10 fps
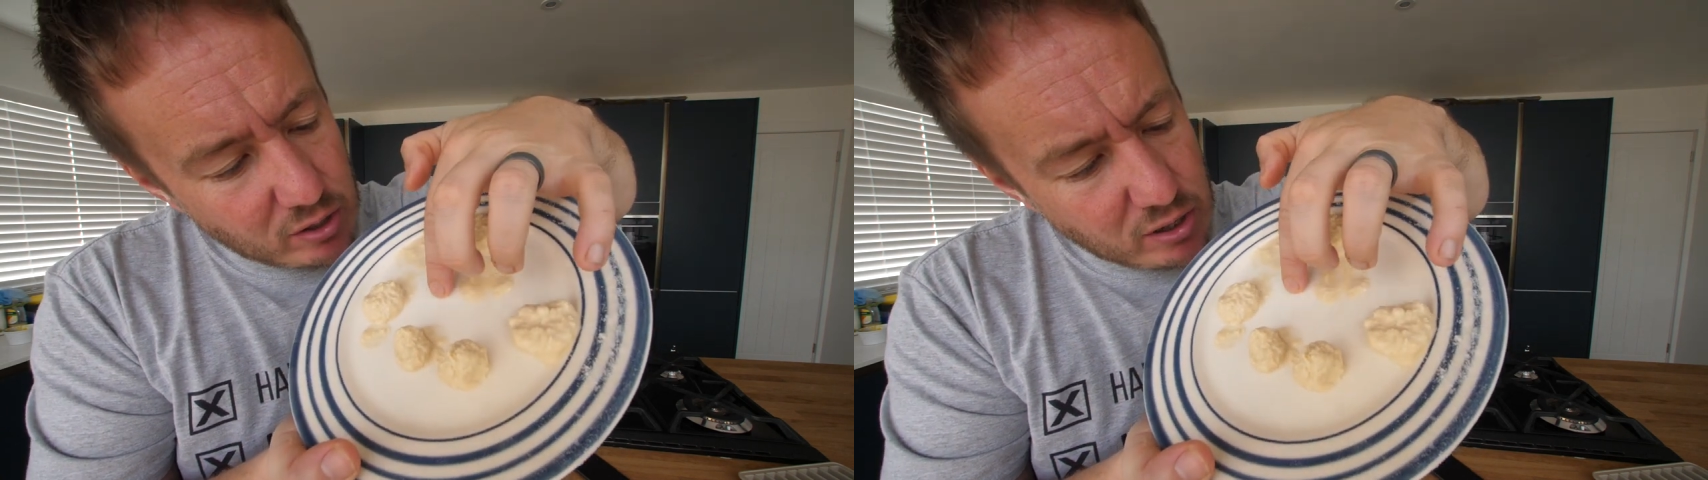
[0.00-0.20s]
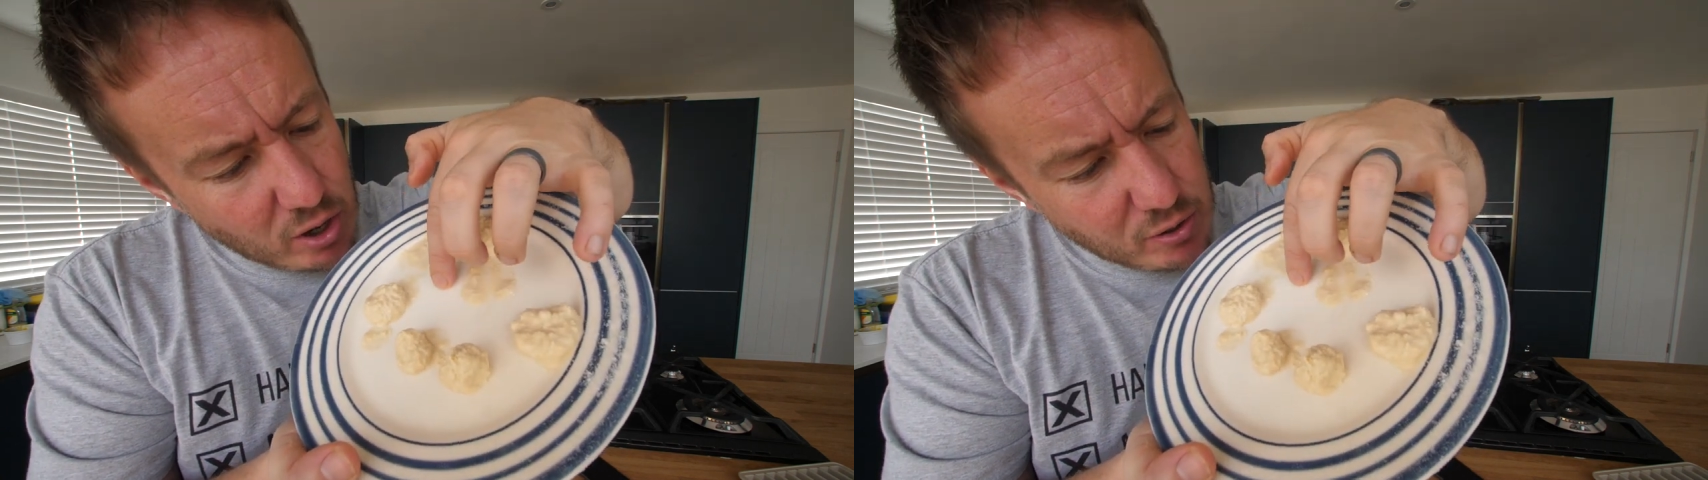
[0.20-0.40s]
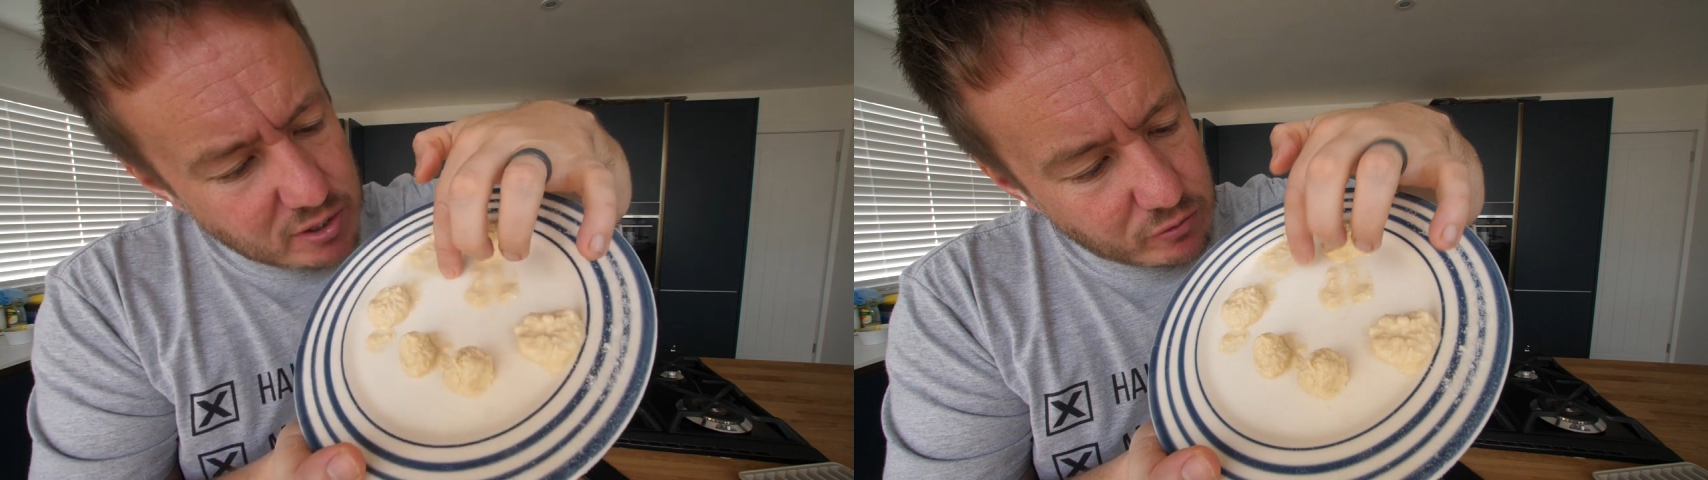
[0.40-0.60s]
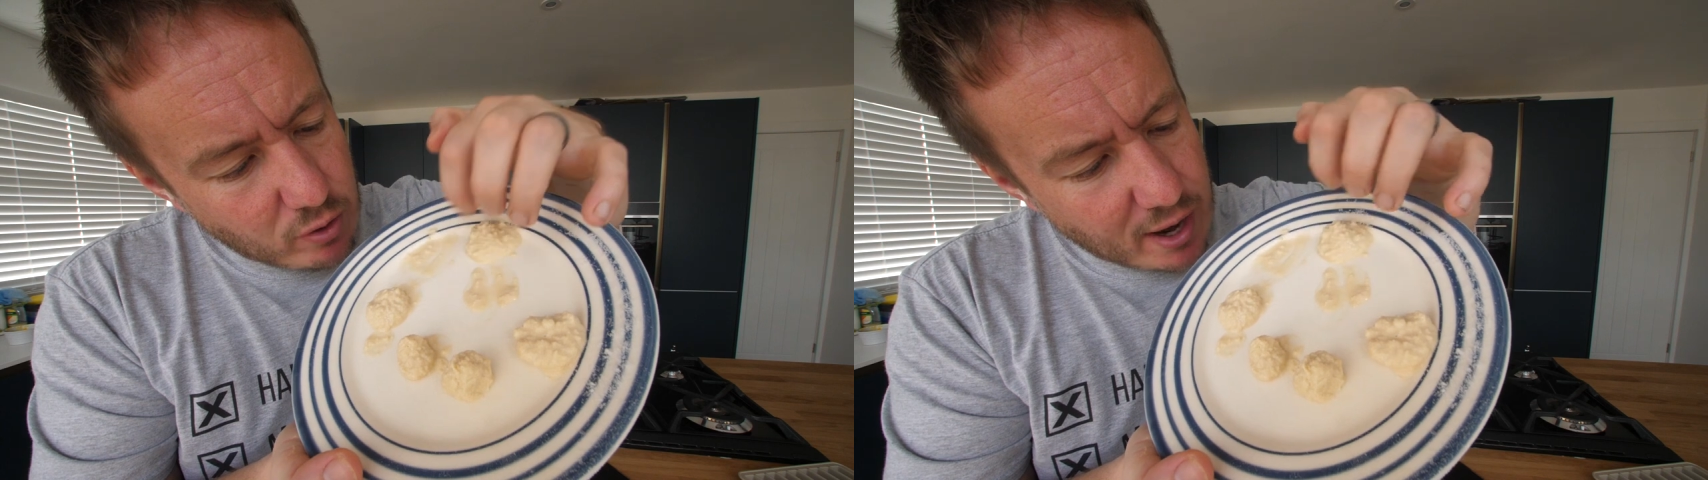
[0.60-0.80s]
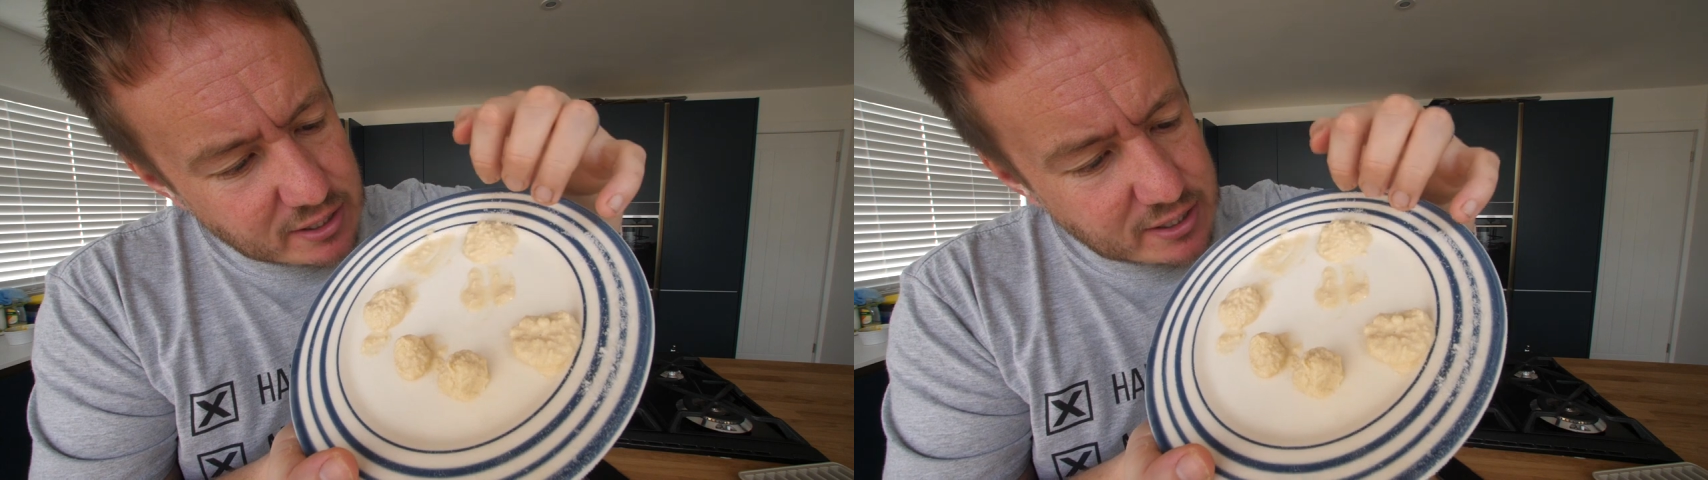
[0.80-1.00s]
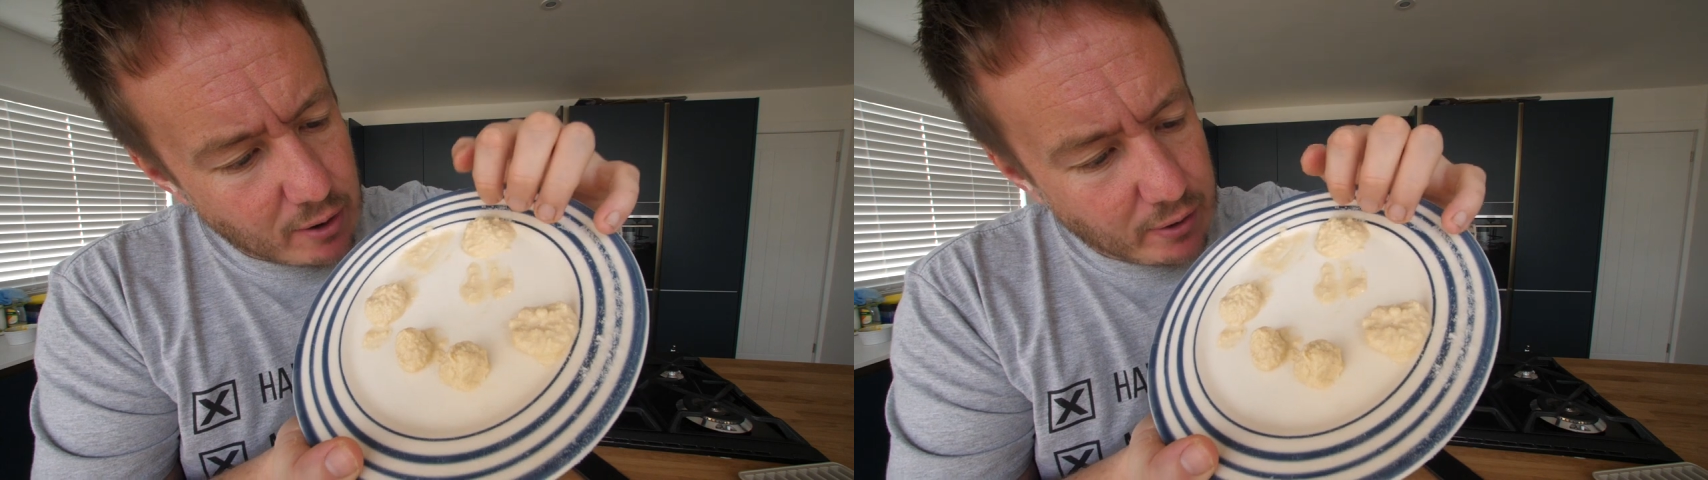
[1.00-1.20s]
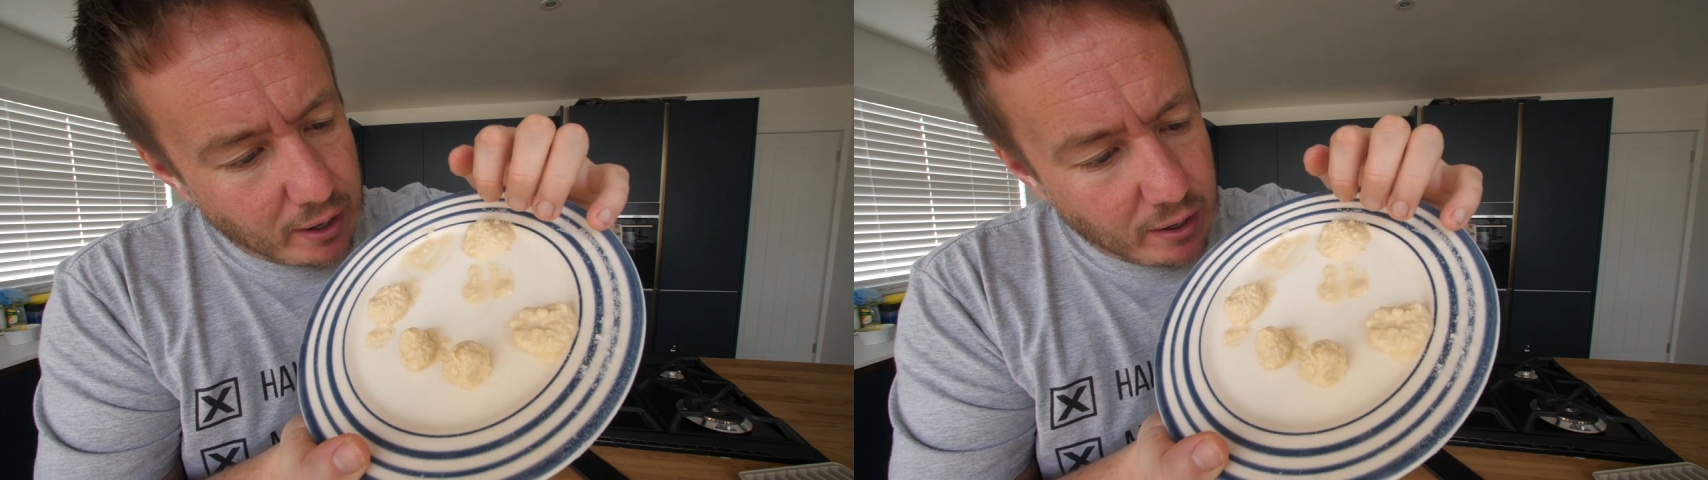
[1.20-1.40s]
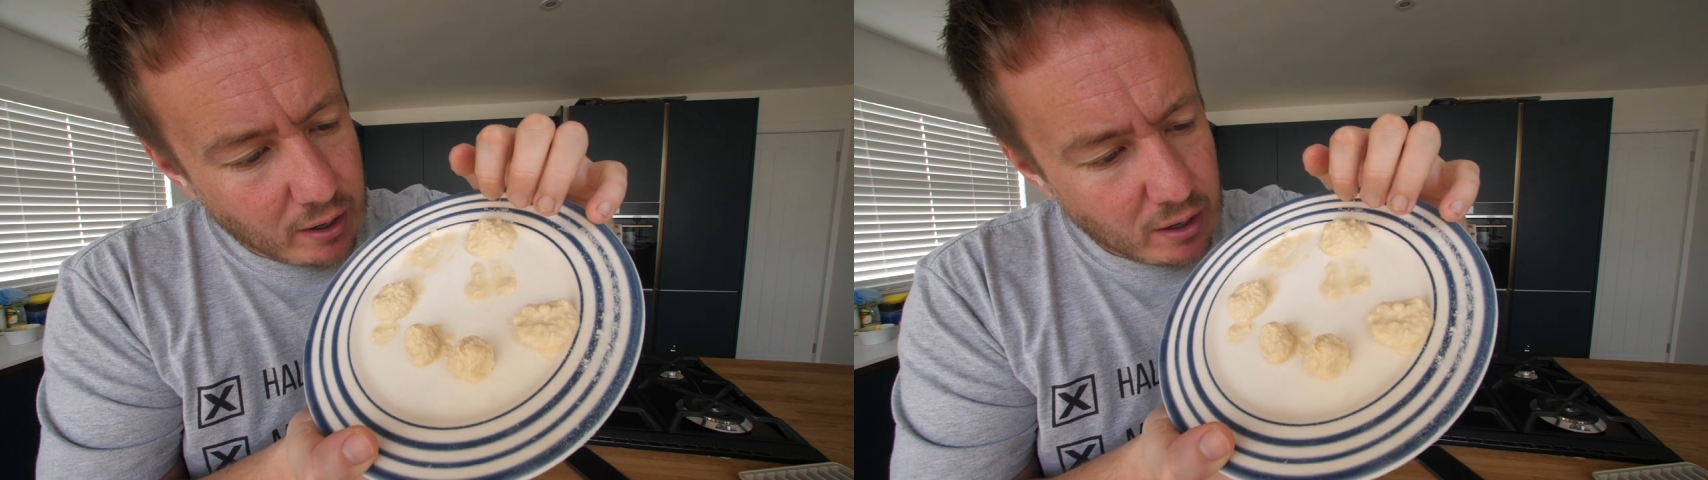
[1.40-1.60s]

loads of cracks down it.